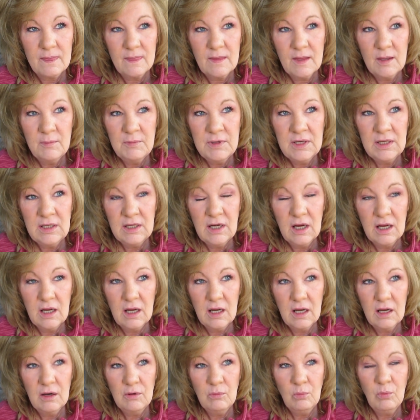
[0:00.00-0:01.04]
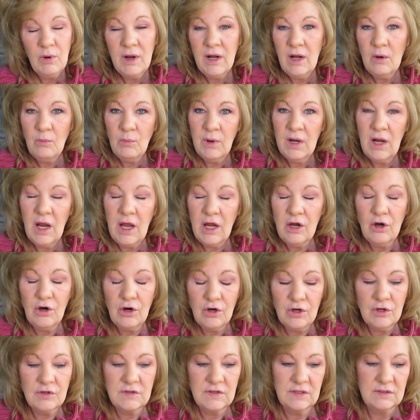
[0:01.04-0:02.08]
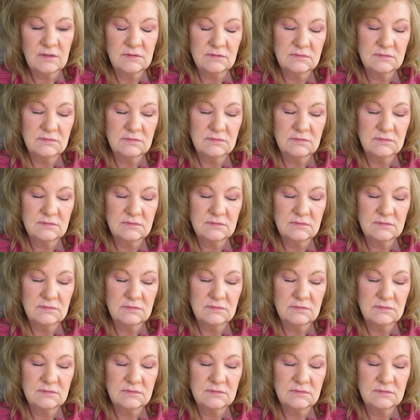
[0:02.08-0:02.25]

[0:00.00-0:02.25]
I mean, when I heard